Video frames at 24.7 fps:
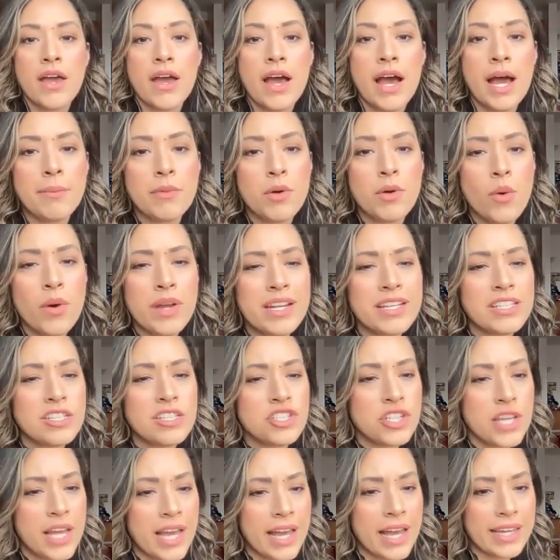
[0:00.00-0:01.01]
I'm going to
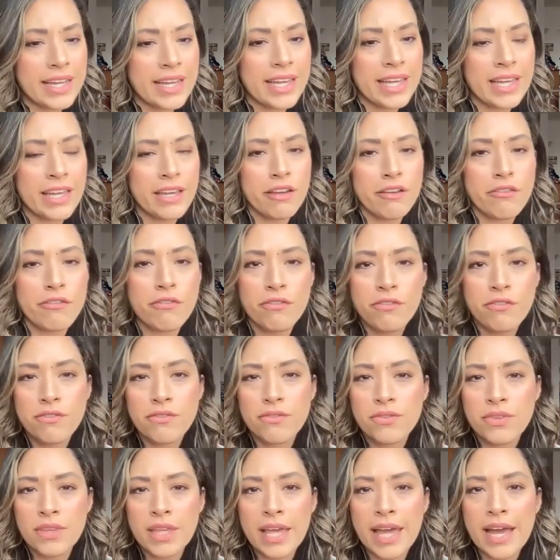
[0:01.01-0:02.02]
check if
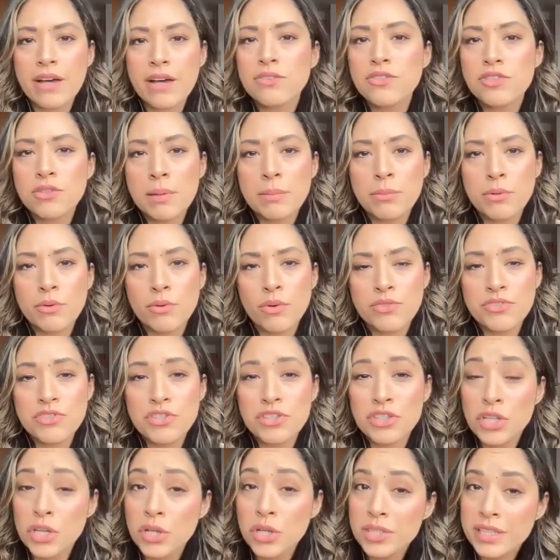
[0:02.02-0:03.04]
Councilmember
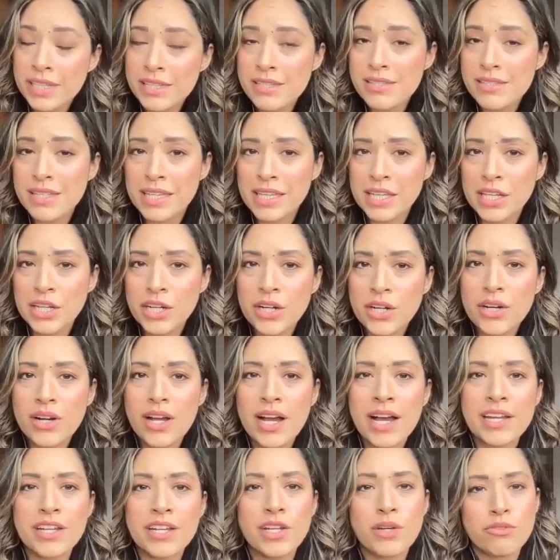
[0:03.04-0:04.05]
Rosenthal is here.
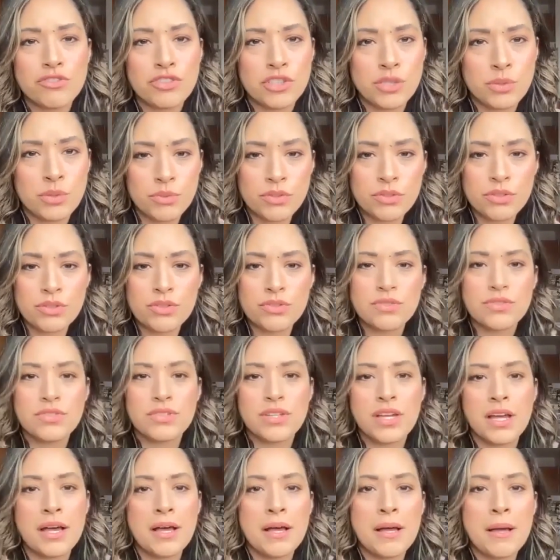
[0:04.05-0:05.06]
I know she was
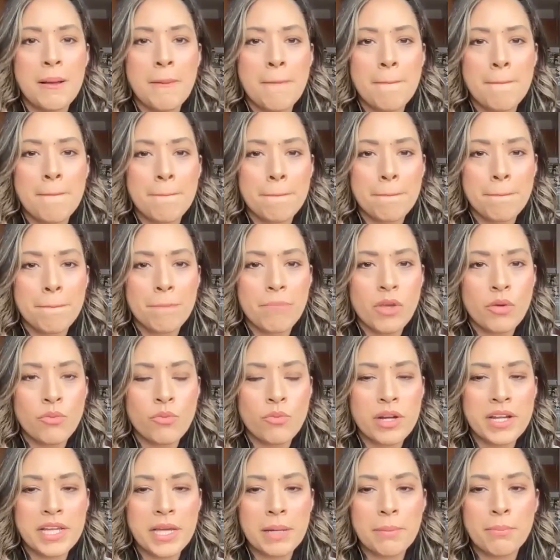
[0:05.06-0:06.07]
um,
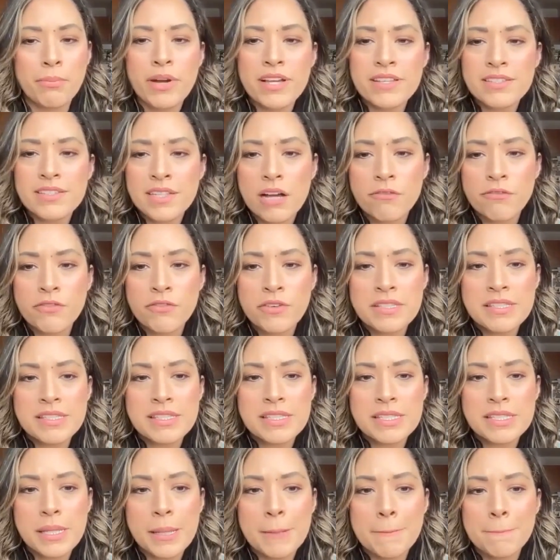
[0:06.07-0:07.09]
running a press
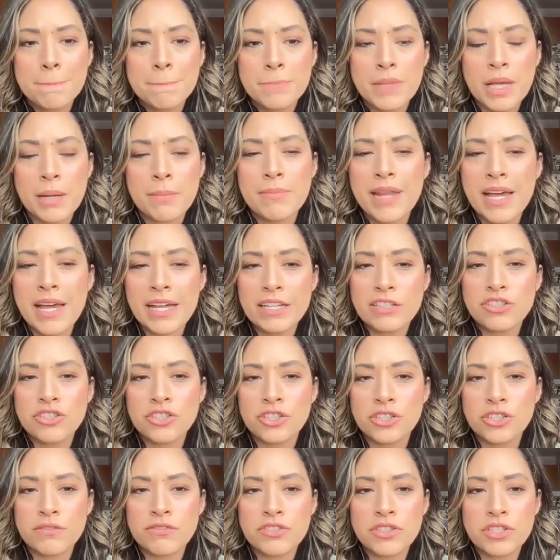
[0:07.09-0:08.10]
conference. I'm not
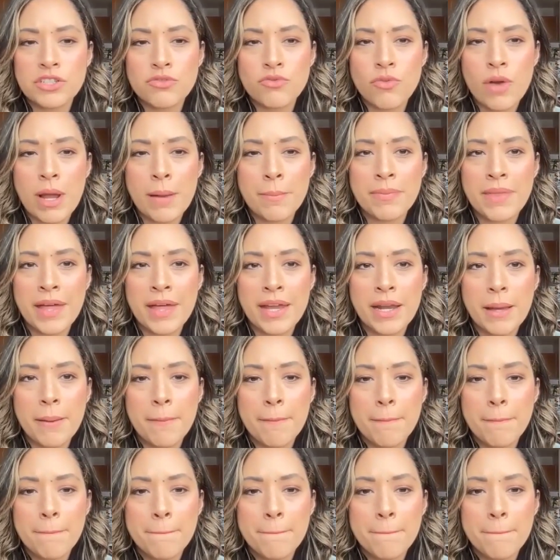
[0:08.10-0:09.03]
sure if she's wrapped that up.